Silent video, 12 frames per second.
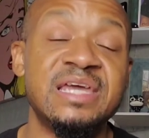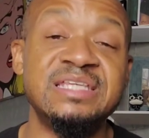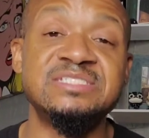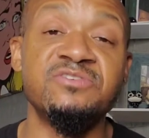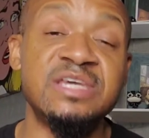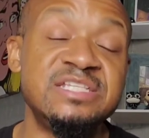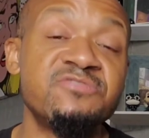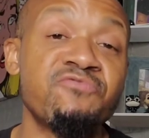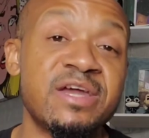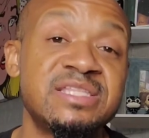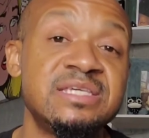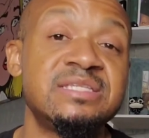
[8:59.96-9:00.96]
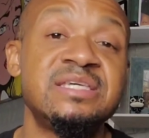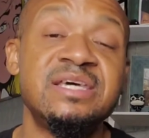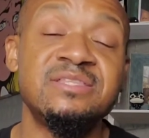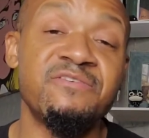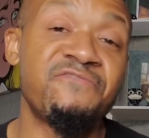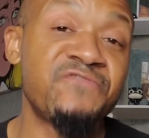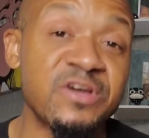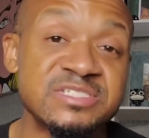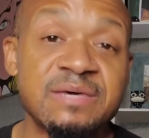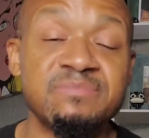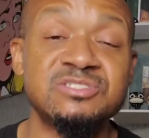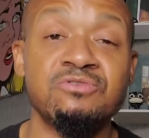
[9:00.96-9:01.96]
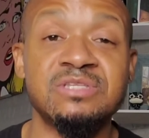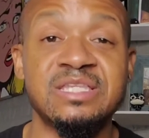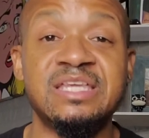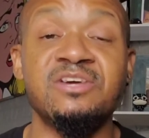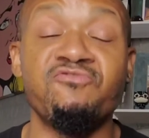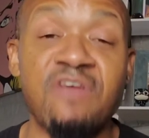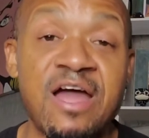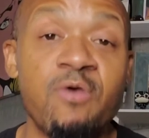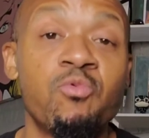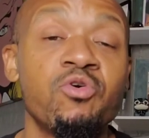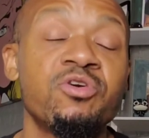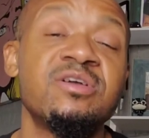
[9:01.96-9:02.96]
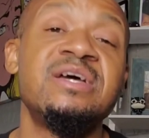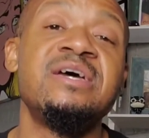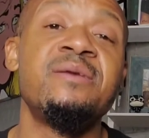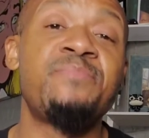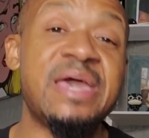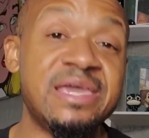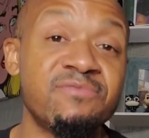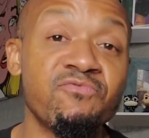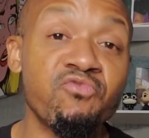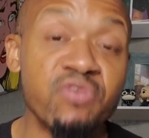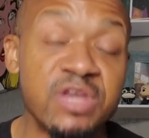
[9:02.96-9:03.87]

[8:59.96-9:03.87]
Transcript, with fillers: And he's, he directed the first episode to lay the groundwork Peyton